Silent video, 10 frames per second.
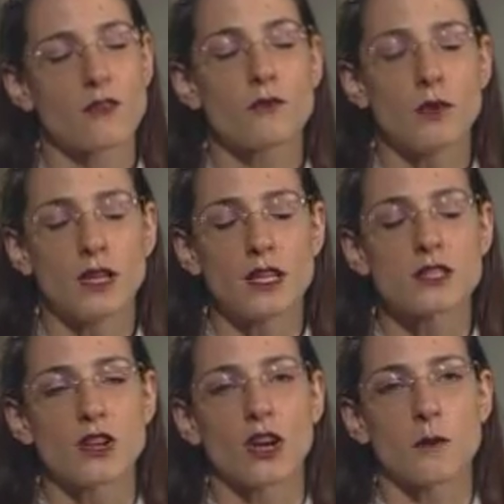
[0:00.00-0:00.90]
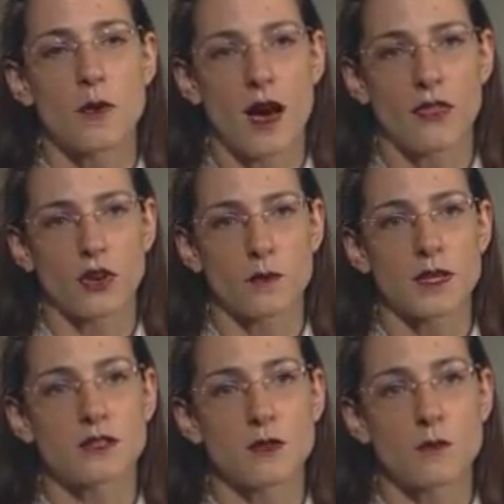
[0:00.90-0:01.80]
It really started bothering
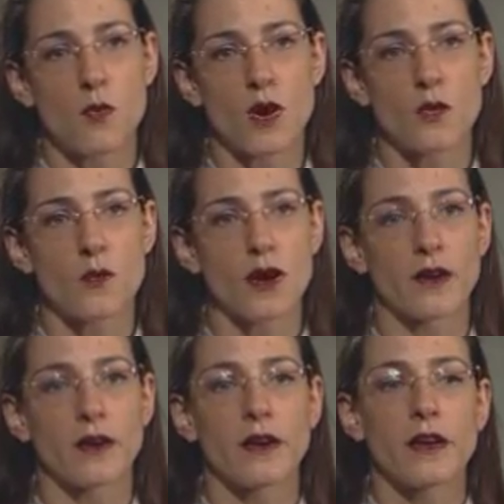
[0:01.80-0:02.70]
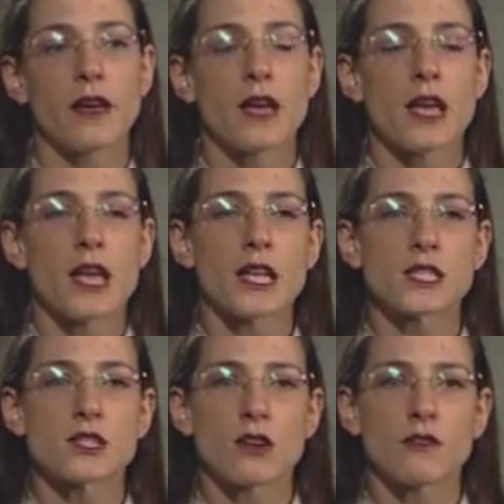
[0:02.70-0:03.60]
me to the point where it
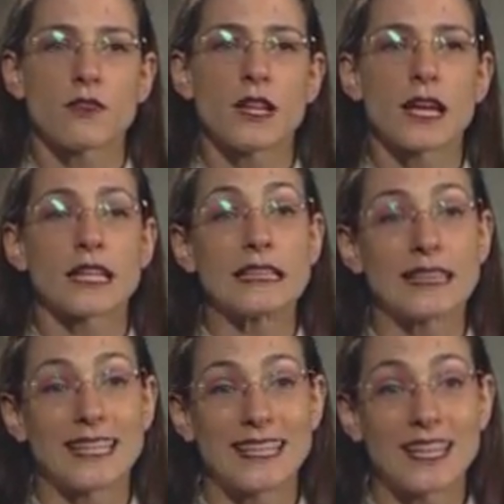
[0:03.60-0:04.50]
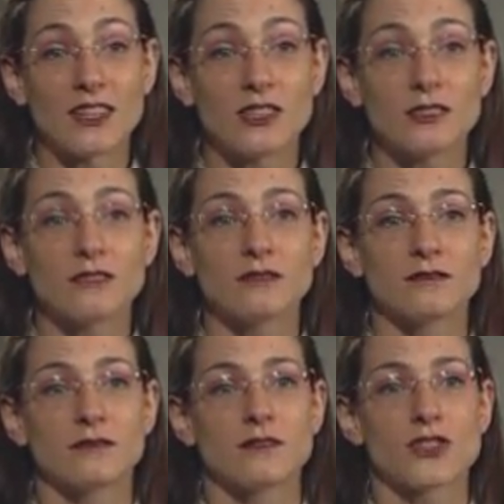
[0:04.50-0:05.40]
started feeling like a needle
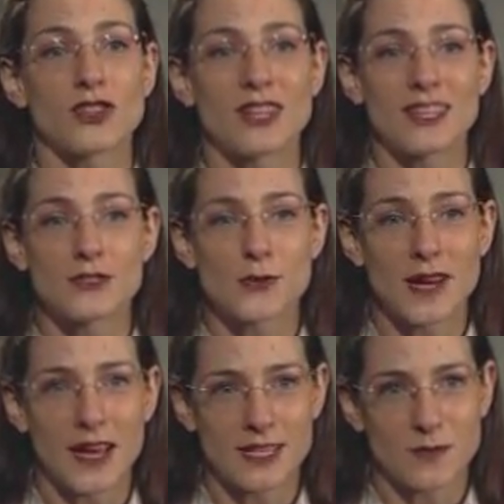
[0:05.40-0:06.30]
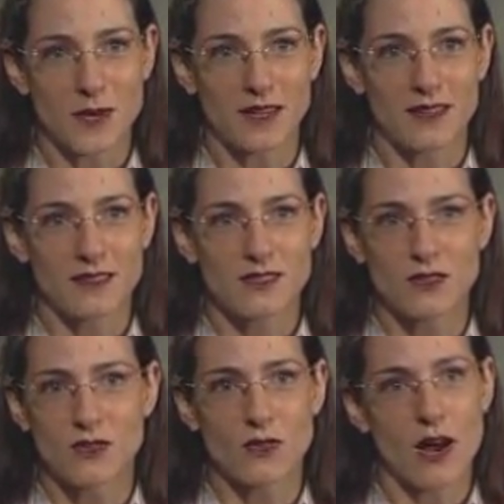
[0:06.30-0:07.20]
turning into an ice pick
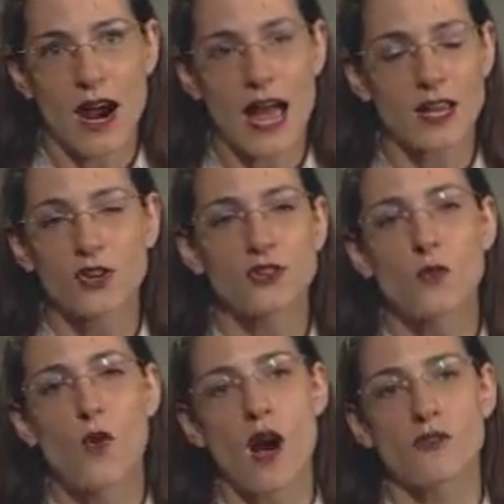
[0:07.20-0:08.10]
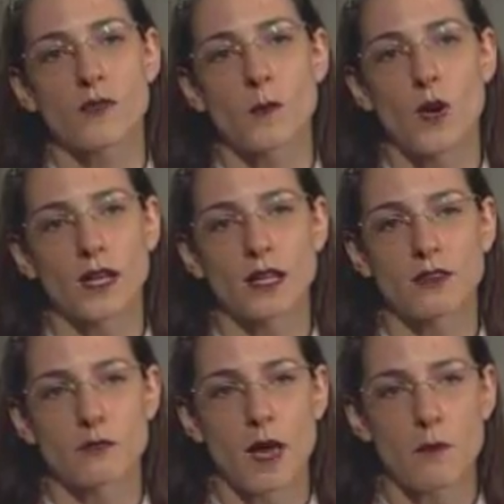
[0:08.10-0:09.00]
to I couldn't walk from one
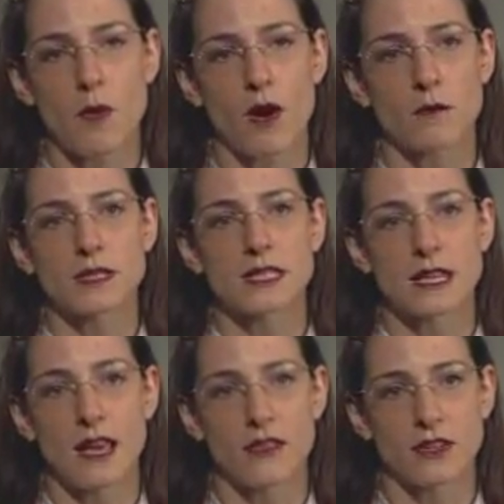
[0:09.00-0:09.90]
end of my apartment to the